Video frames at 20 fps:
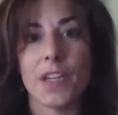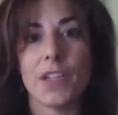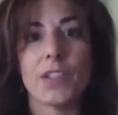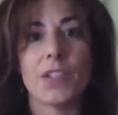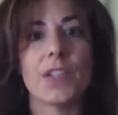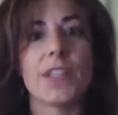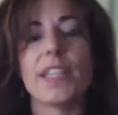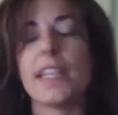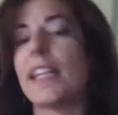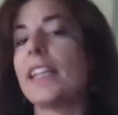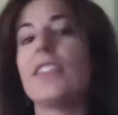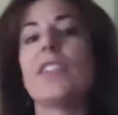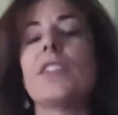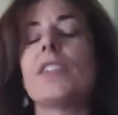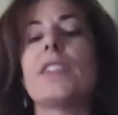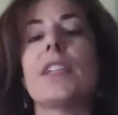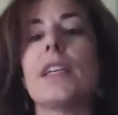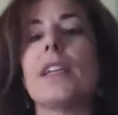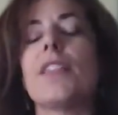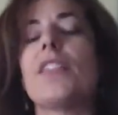So then I
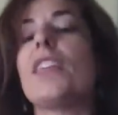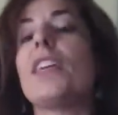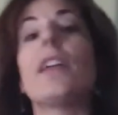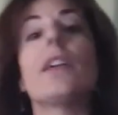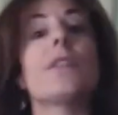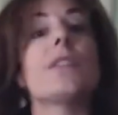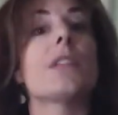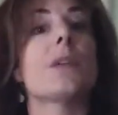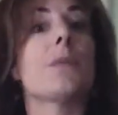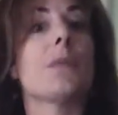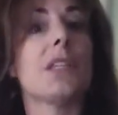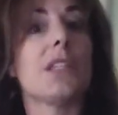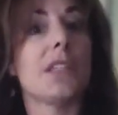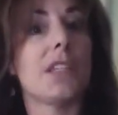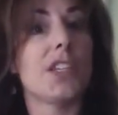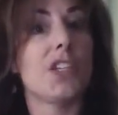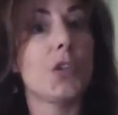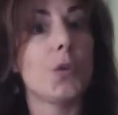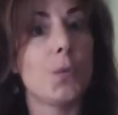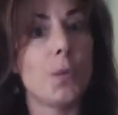just say, think of something
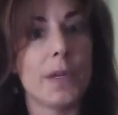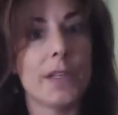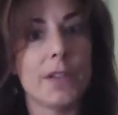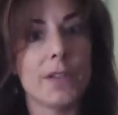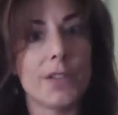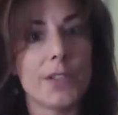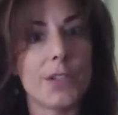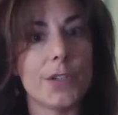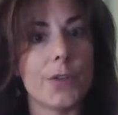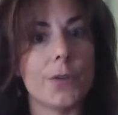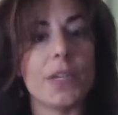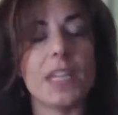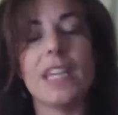that you will do,